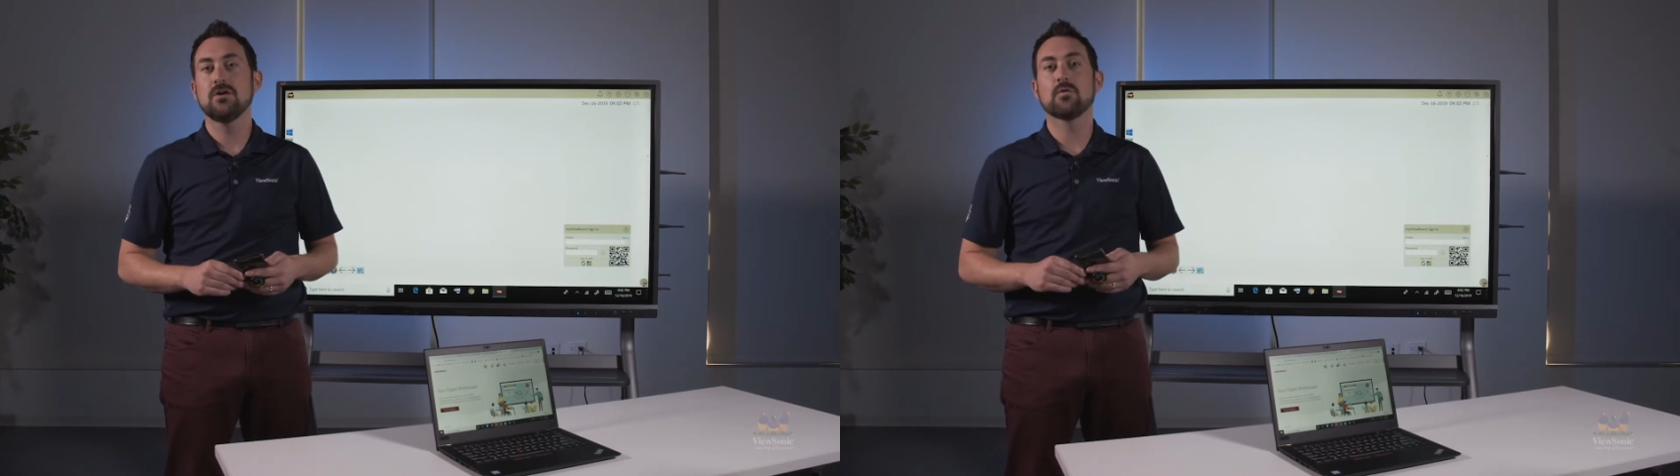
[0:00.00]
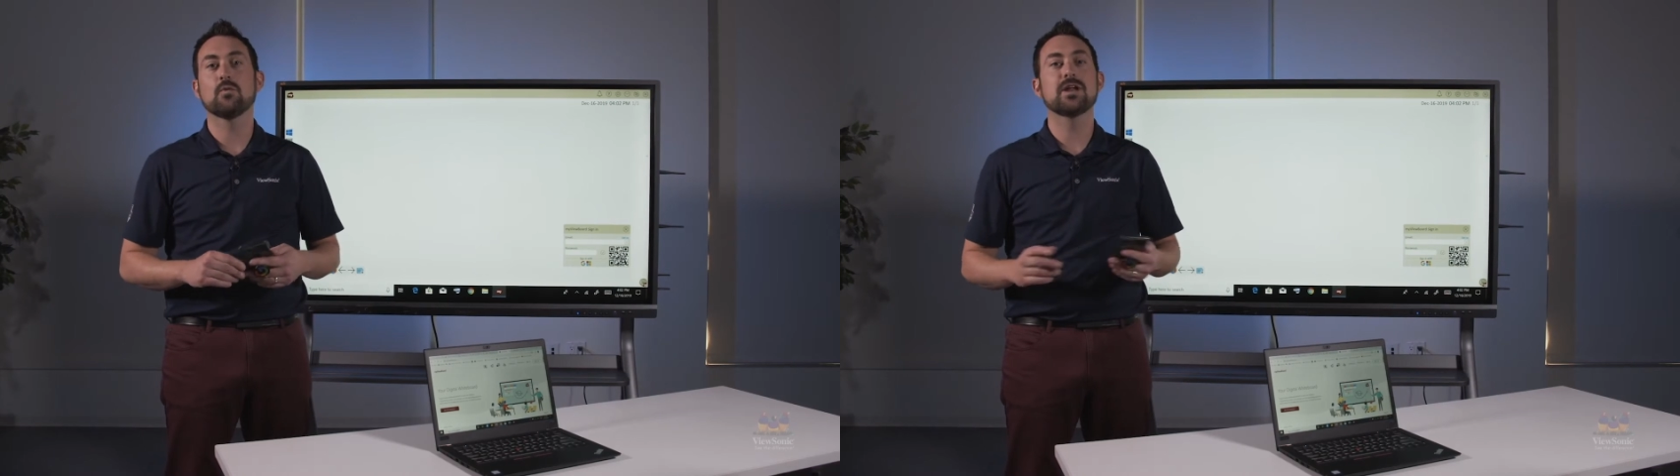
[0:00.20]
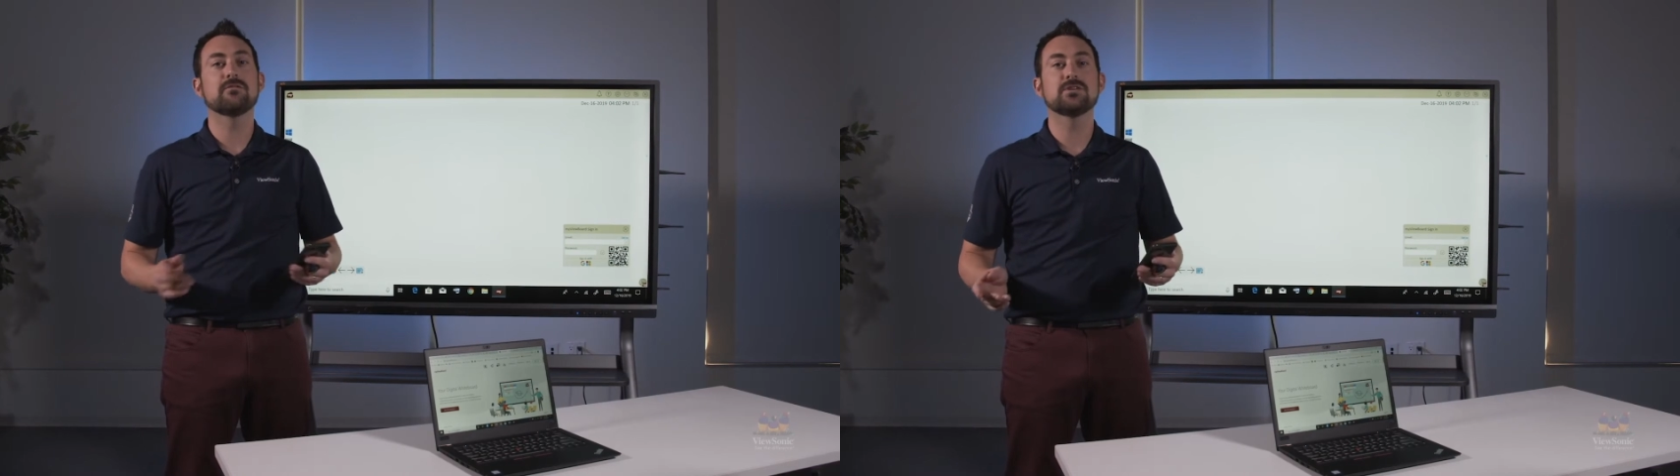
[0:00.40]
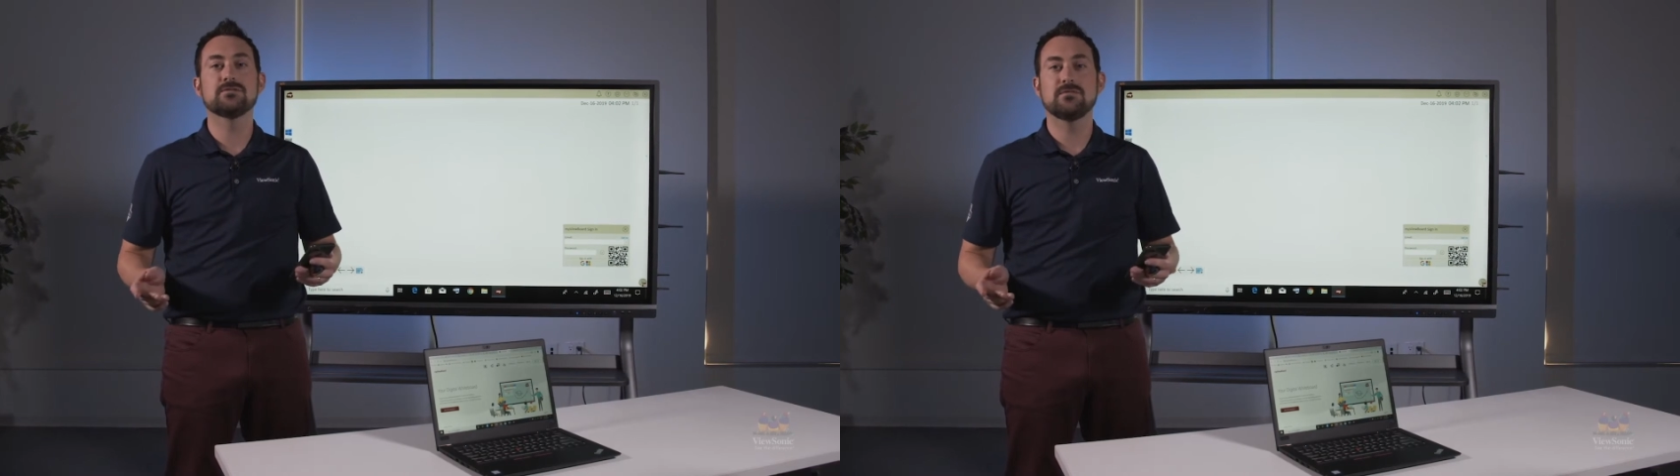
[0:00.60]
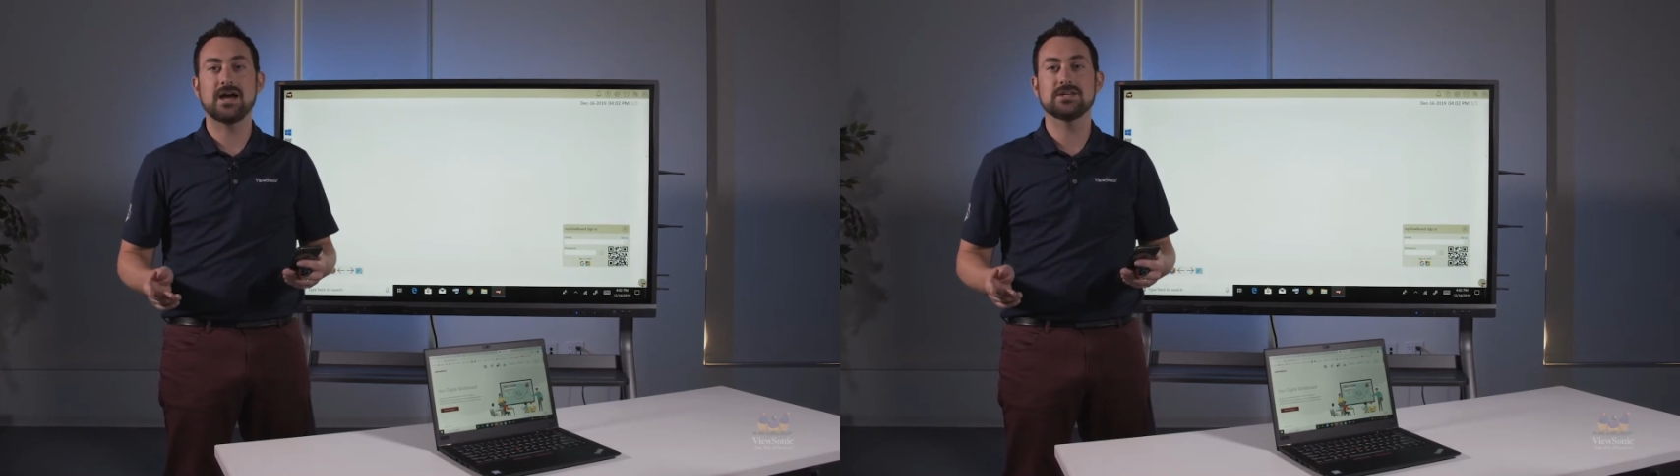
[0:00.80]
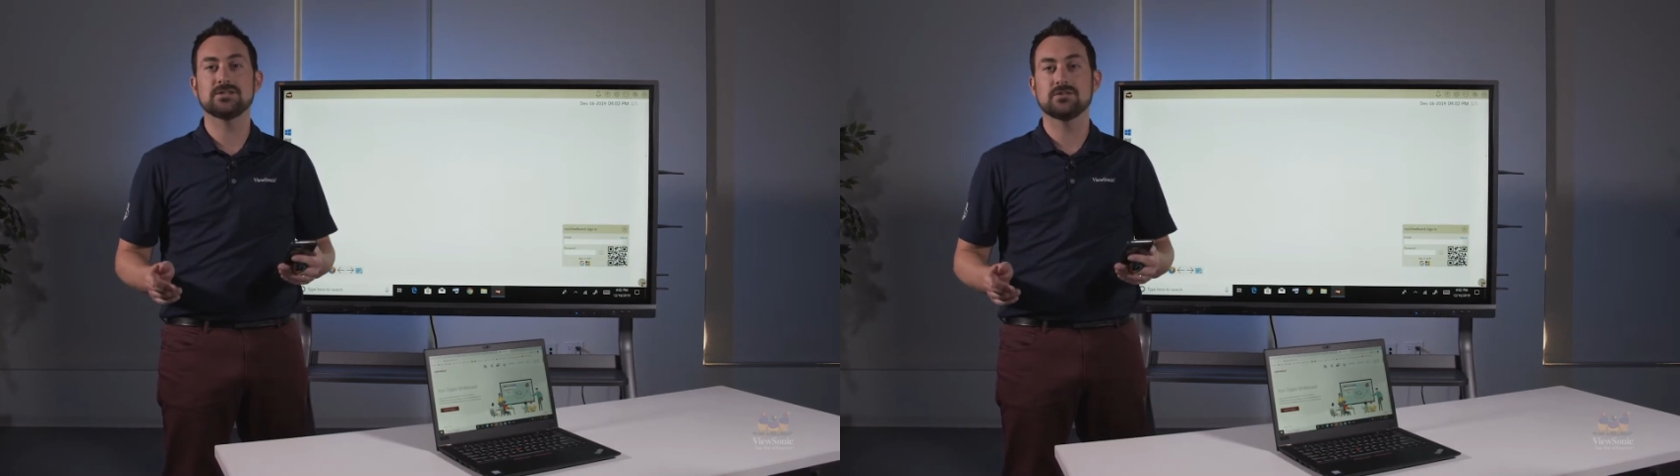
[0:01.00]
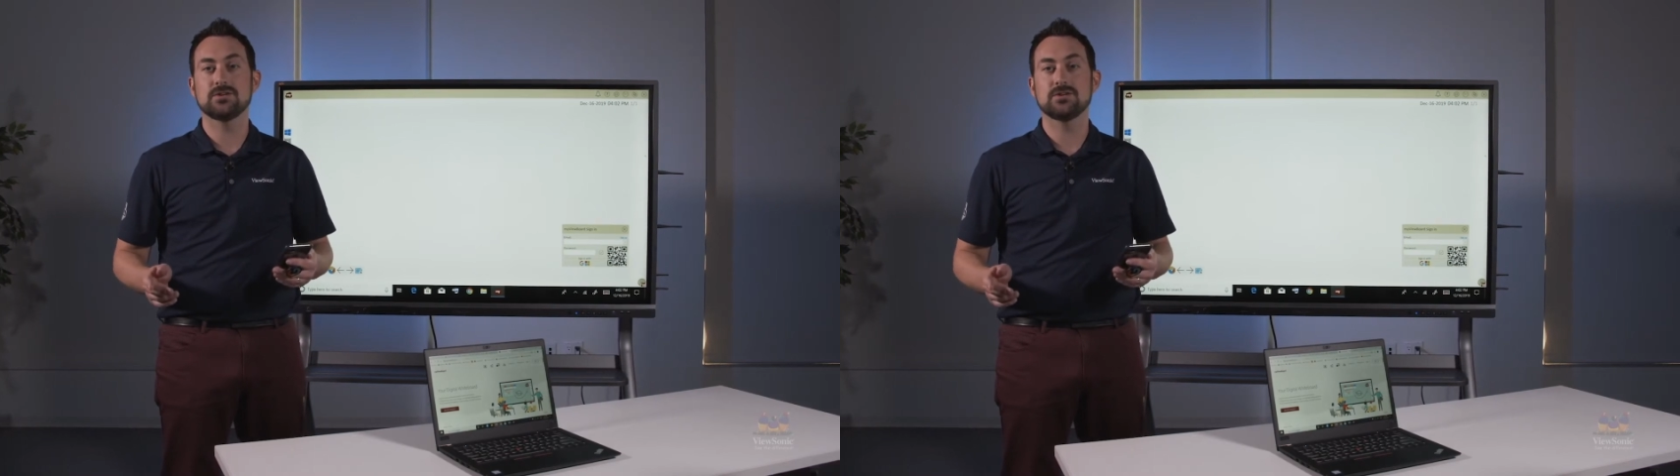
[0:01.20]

for whatever device you're